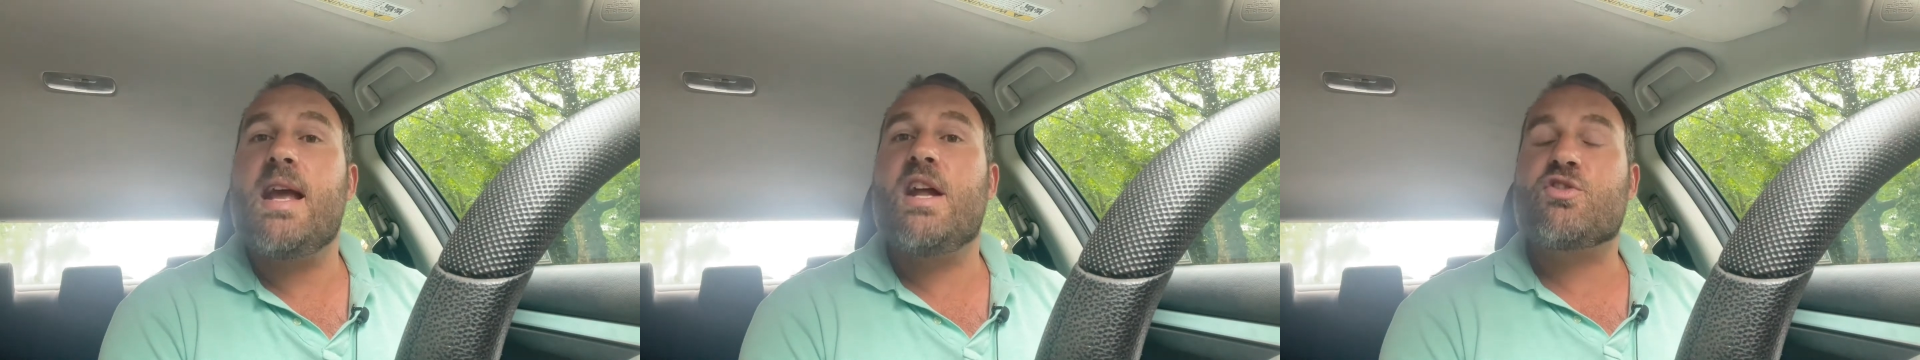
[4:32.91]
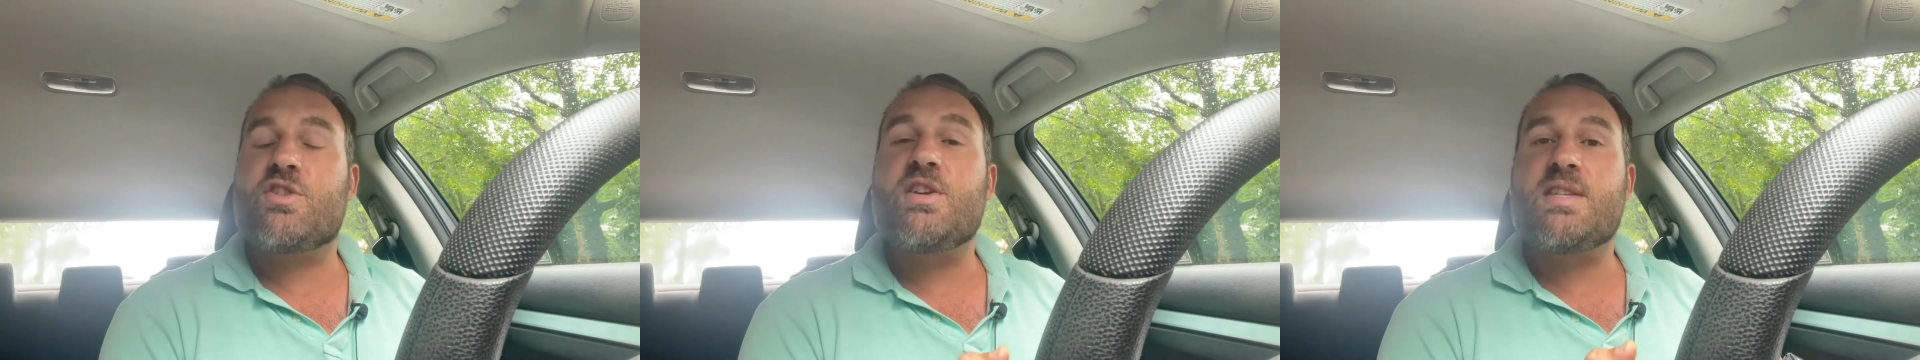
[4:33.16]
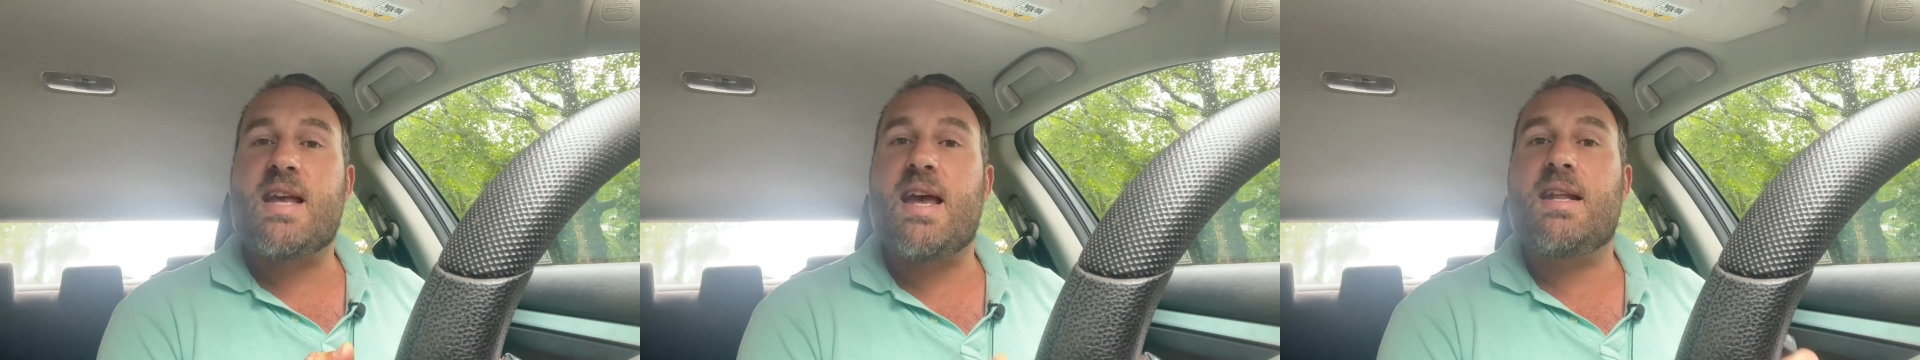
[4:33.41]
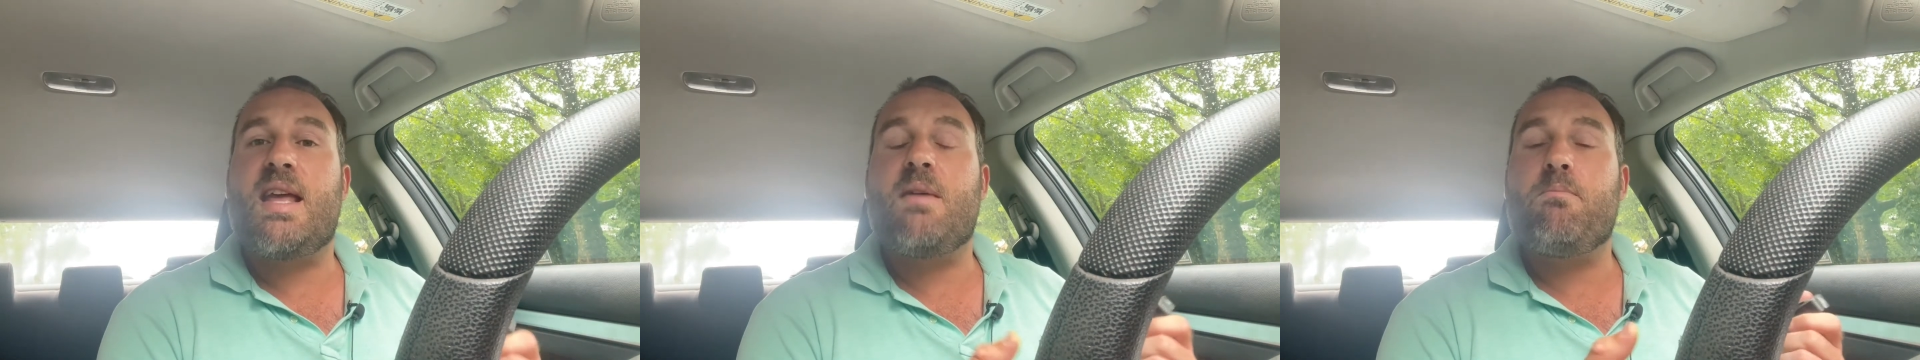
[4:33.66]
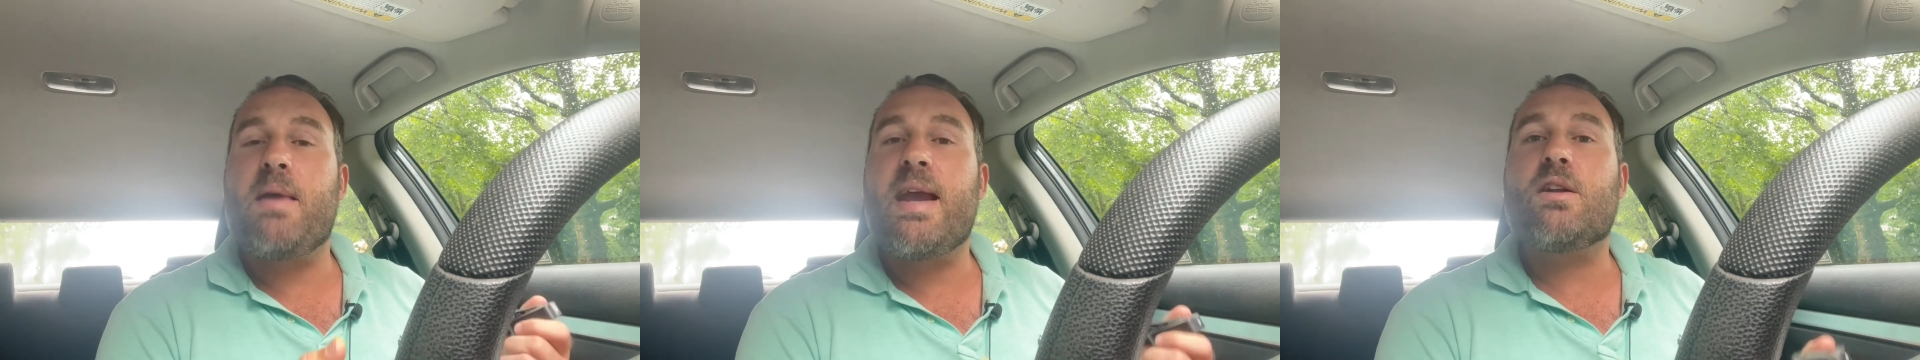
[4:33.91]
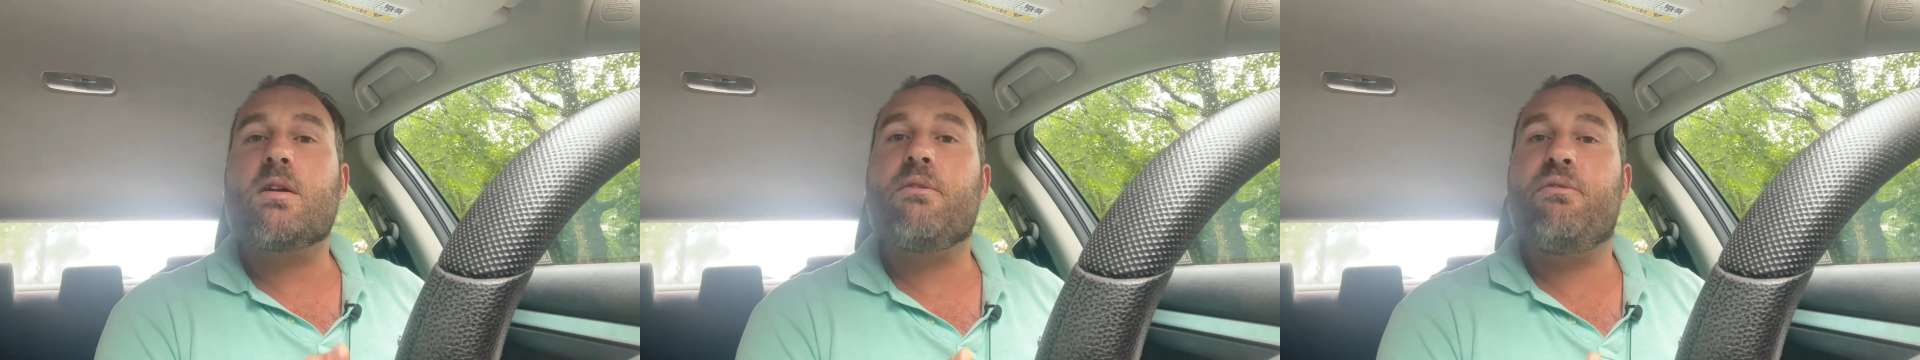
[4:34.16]
and she said it
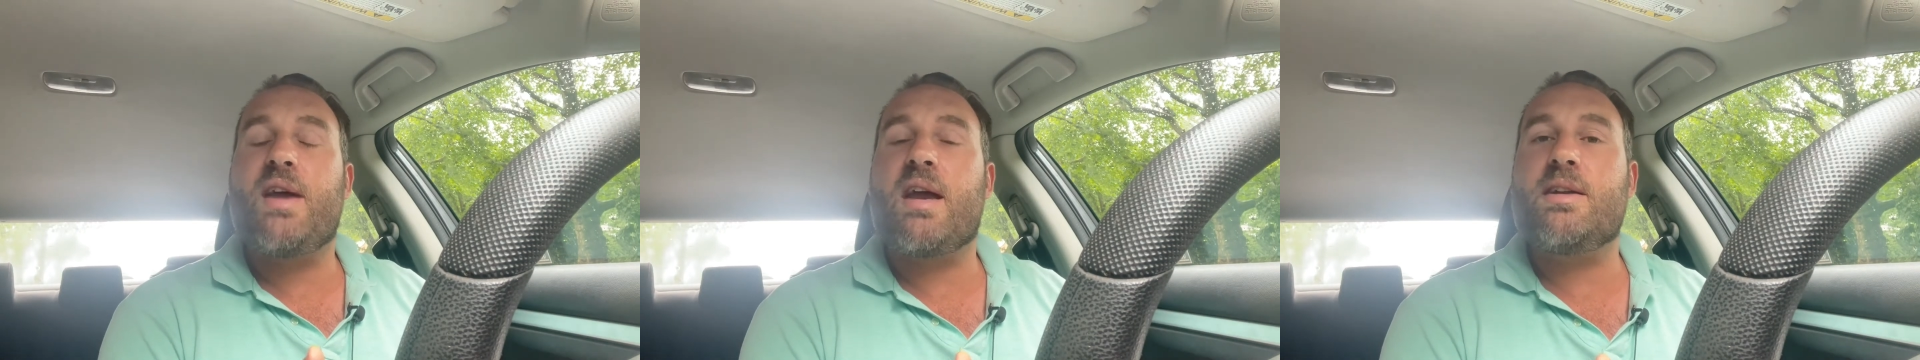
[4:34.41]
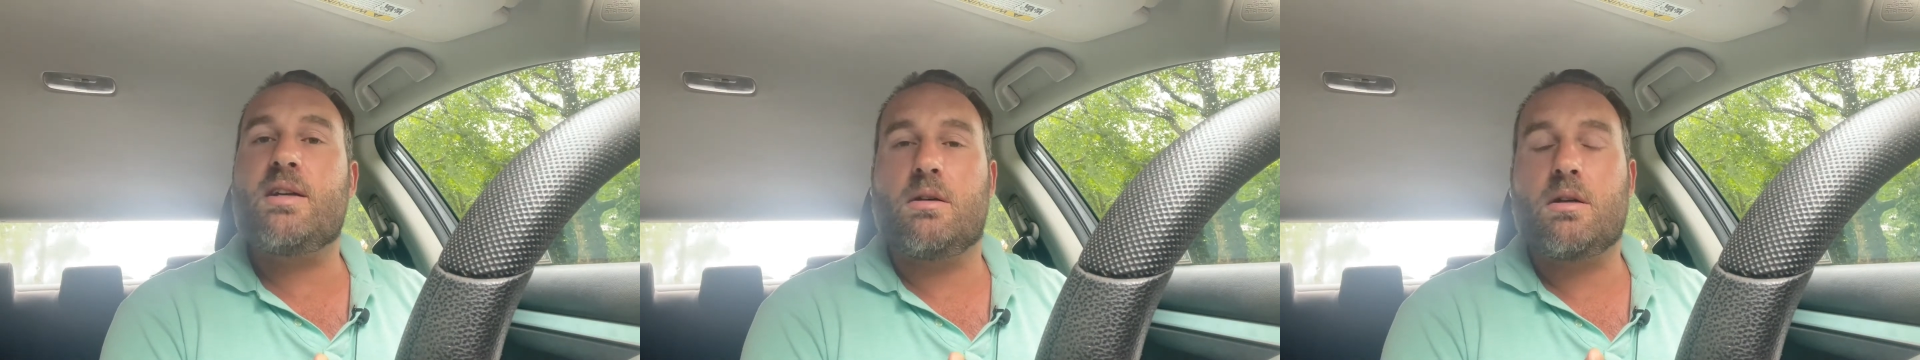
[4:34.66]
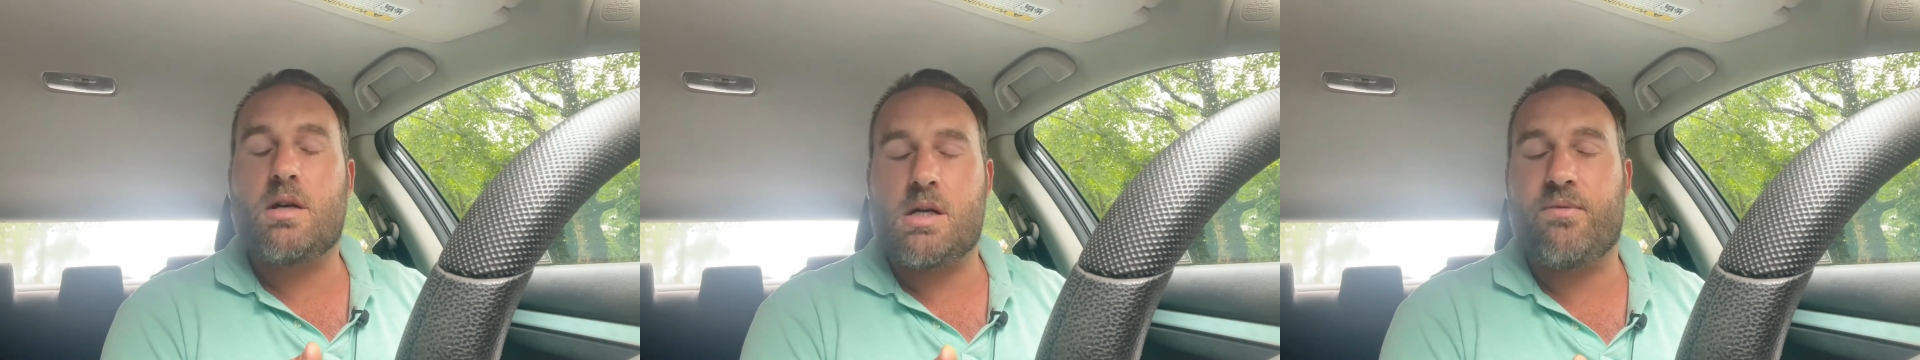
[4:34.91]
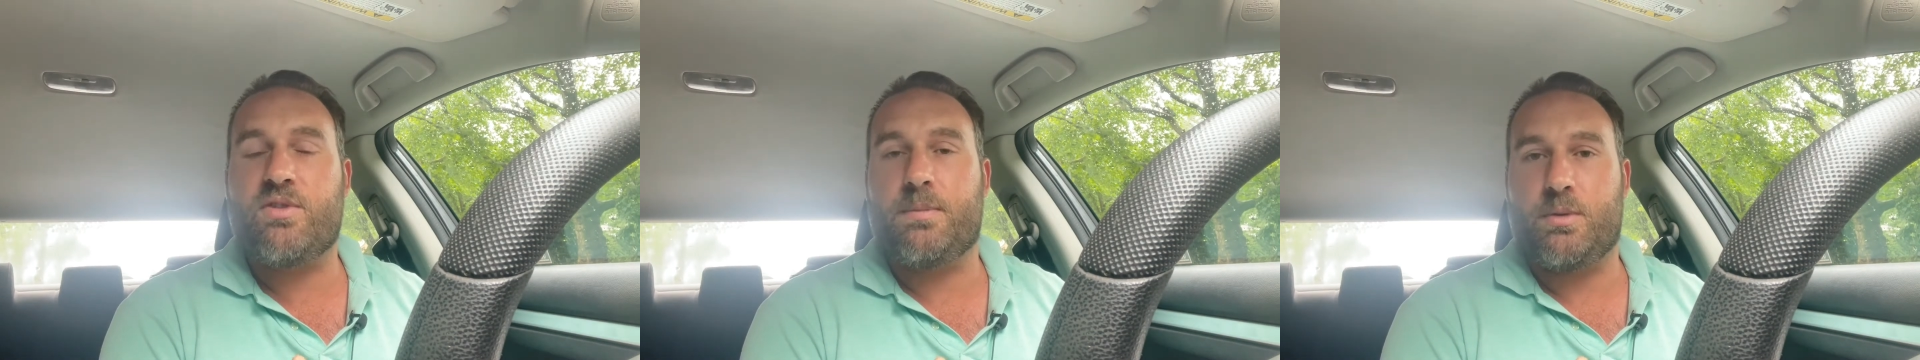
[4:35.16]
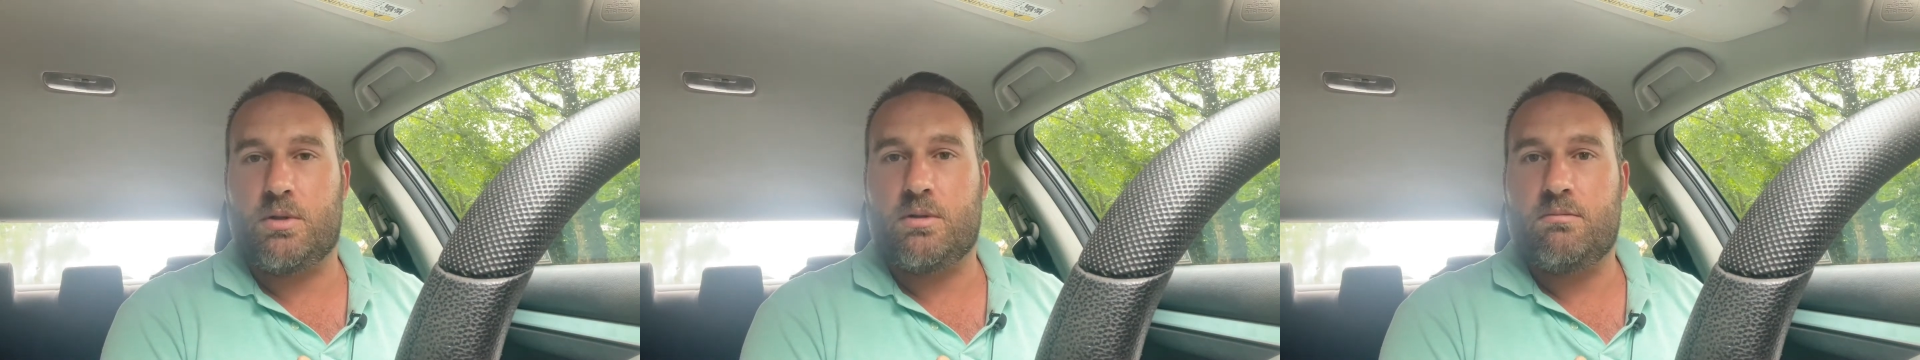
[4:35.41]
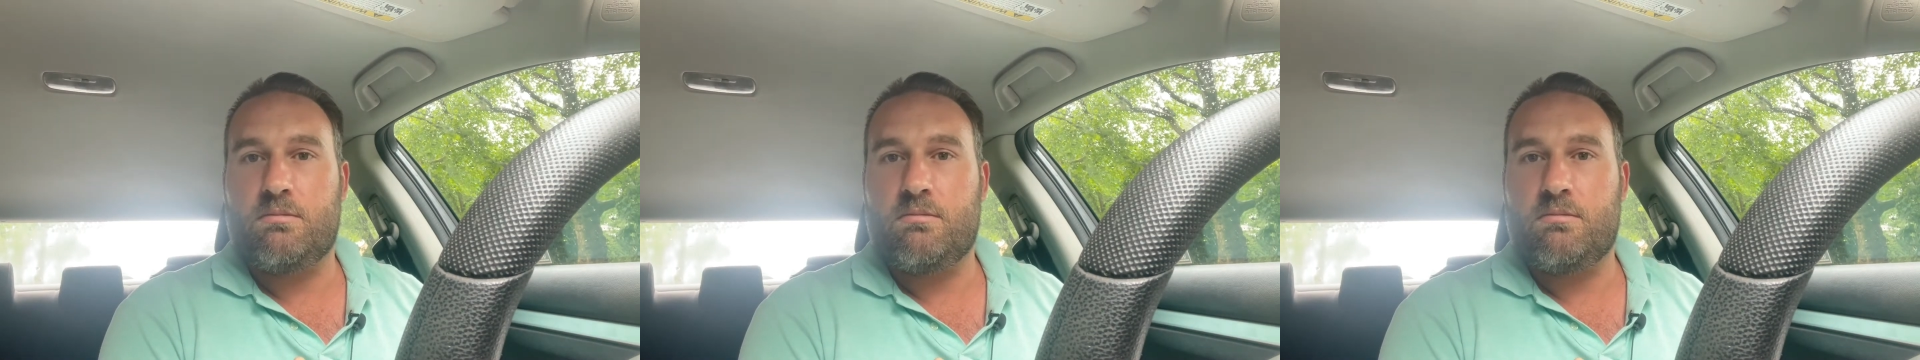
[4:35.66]
made her very uncomfortable,